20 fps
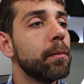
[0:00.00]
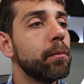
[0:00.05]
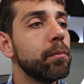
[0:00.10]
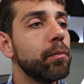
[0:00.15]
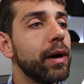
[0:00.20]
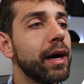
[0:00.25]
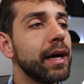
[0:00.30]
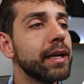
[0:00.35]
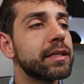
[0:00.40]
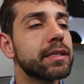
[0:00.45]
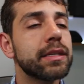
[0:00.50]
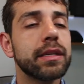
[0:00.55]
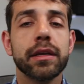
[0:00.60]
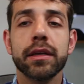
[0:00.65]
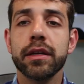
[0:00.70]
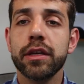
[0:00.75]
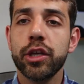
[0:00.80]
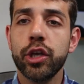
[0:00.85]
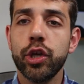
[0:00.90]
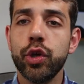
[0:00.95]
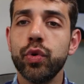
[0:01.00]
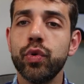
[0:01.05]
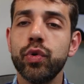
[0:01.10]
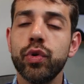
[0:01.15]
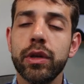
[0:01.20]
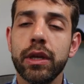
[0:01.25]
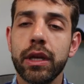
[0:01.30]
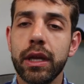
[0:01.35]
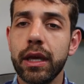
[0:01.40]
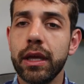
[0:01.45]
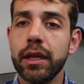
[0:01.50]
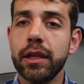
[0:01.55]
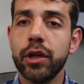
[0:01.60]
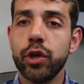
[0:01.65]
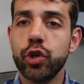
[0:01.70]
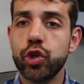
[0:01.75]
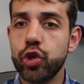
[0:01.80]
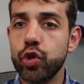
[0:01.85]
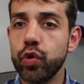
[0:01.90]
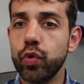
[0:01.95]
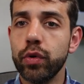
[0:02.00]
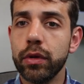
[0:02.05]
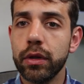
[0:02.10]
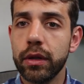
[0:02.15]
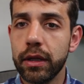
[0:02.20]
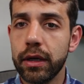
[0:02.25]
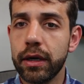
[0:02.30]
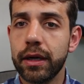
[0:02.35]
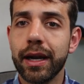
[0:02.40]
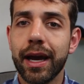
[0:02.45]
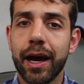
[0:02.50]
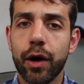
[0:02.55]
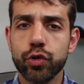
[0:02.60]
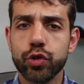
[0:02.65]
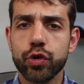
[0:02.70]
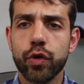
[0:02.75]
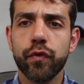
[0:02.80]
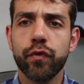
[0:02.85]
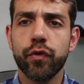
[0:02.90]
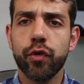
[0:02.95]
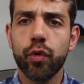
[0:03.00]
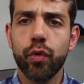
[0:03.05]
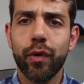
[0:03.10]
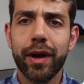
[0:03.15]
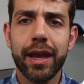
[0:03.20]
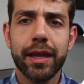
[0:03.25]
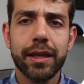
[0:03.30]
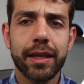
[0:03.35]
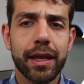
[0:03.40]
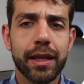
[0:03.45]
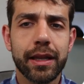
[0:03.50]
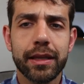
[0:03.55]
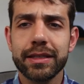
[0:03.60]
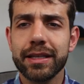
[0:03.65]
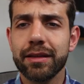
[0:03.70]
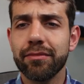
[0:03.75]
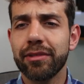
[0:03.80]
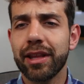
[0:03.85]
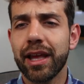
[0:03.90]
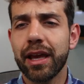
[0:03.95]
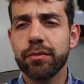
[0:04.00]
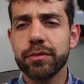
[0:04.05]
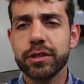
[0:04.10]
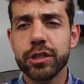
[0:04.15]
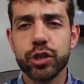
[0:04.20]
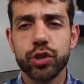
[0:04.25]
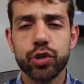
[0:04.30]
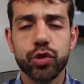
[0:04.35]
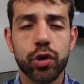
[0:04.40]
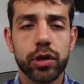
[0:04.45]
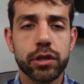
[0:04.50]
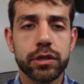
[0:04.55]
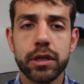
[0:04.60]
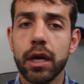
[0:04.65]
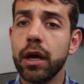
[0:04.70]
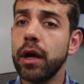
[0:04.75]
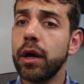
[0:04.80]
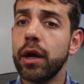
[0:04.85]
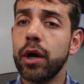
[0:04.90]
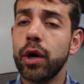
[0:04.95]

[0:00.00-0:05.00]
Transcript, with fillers: but you need to learn how to configure it and sometimes it's not